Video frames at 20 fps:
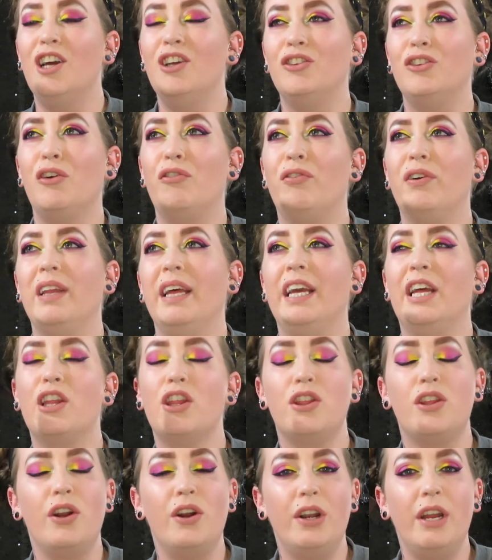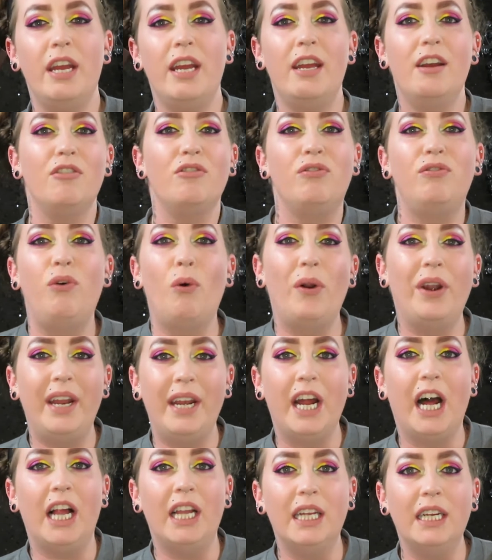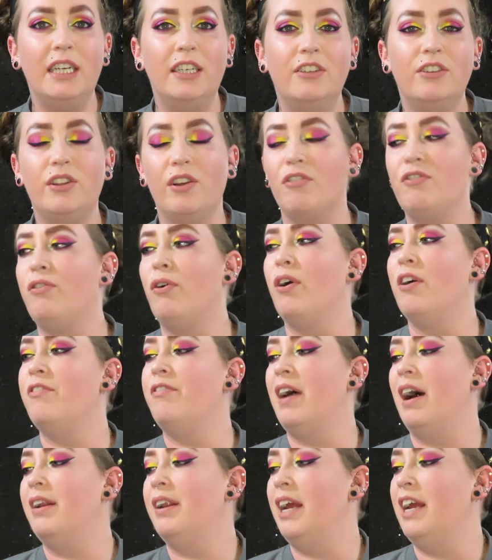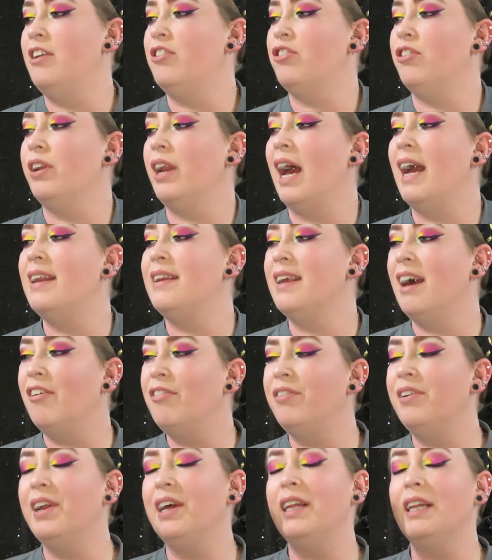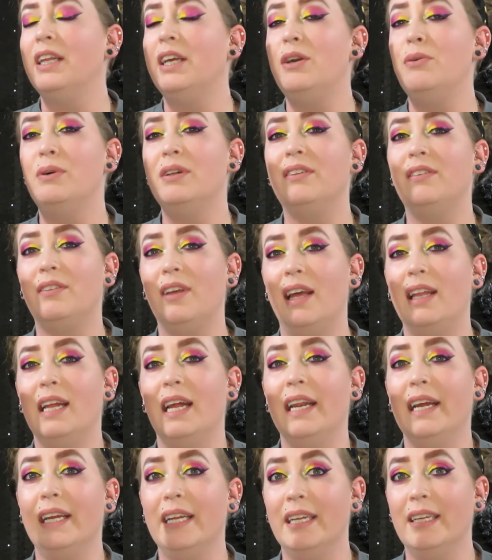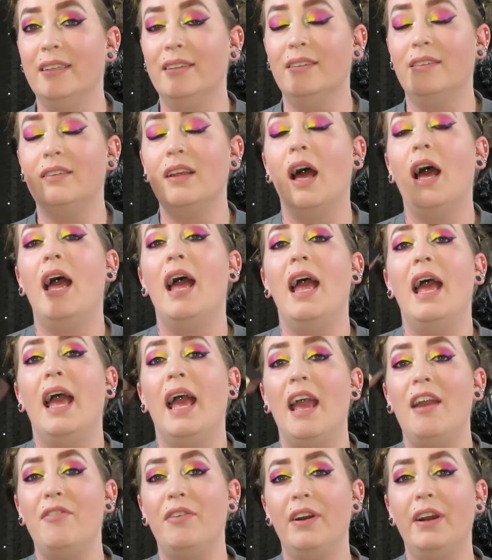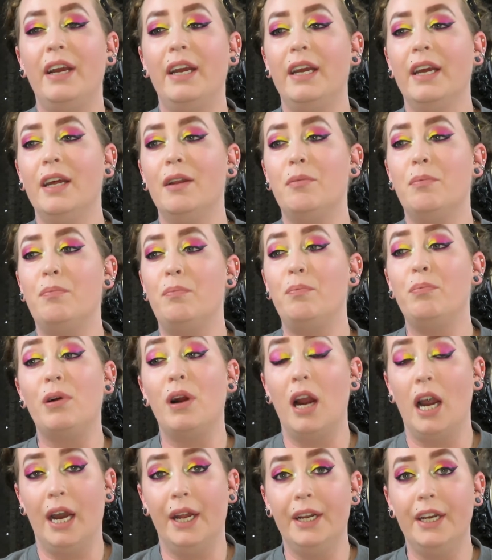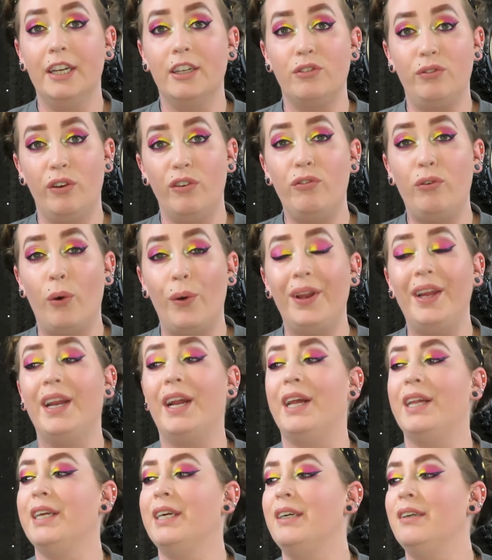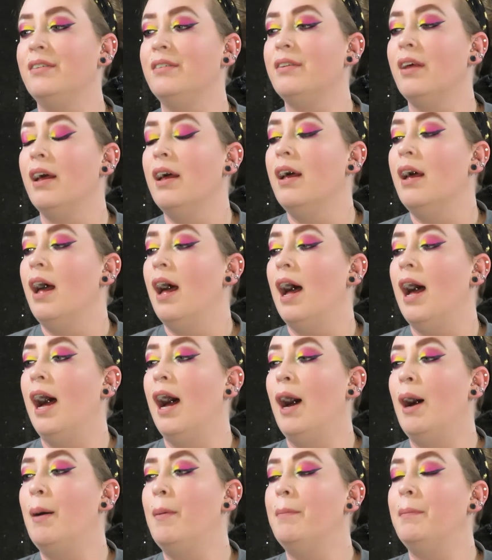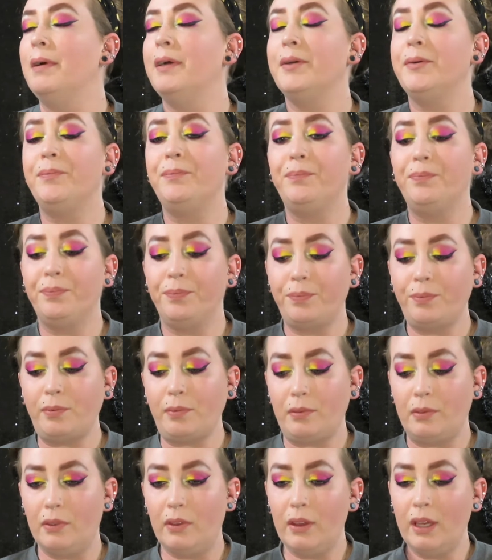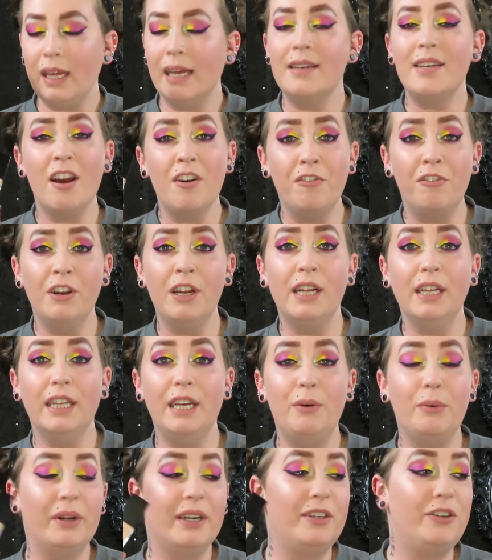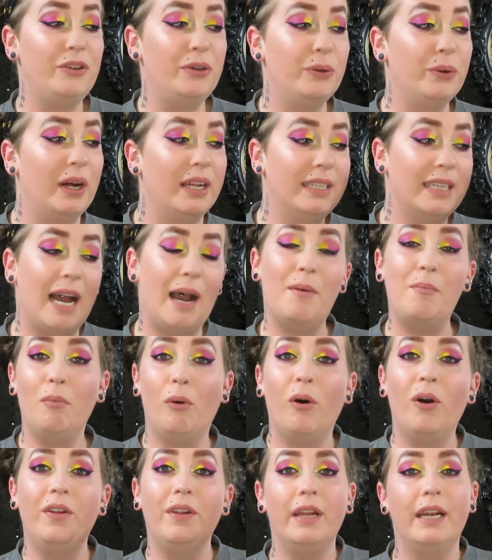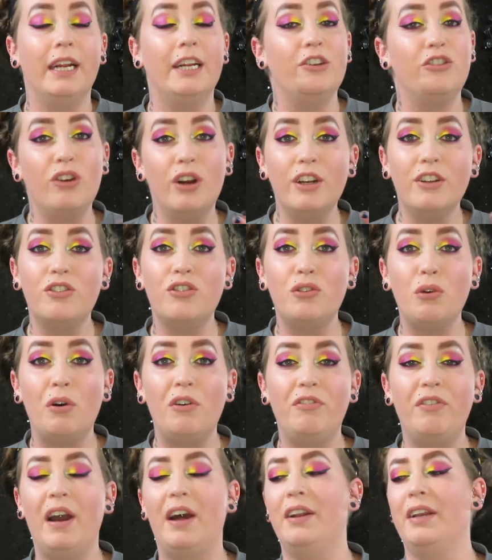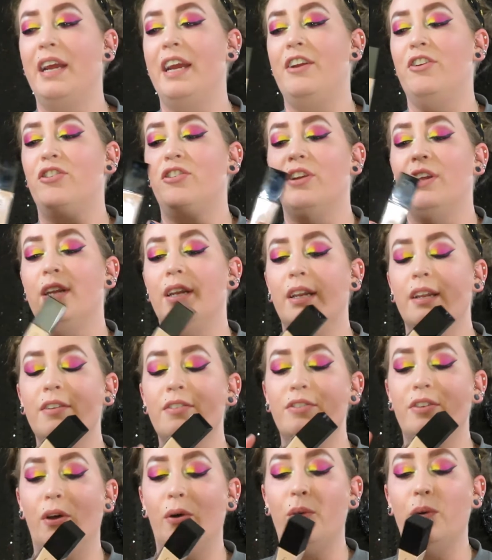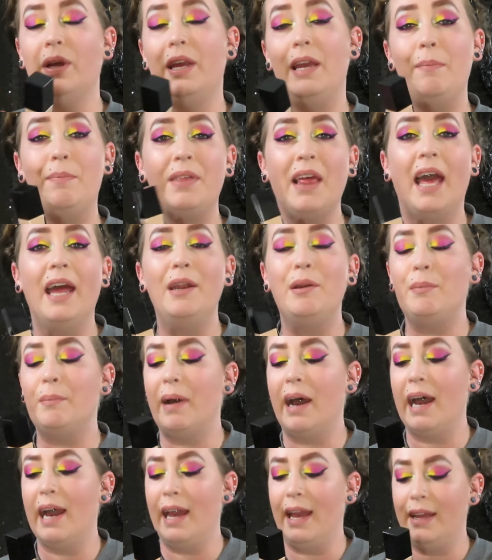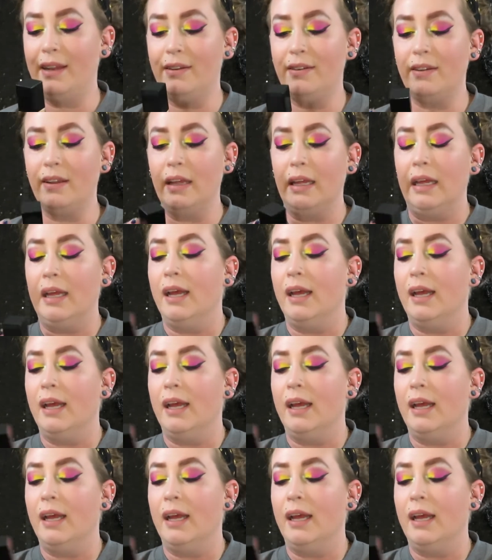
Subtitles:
so for like $30–40 for a foundation, I definitely would say that is a very good product for $40. I definitely would do a lot more than a drugstore foundation, so keep that in mind.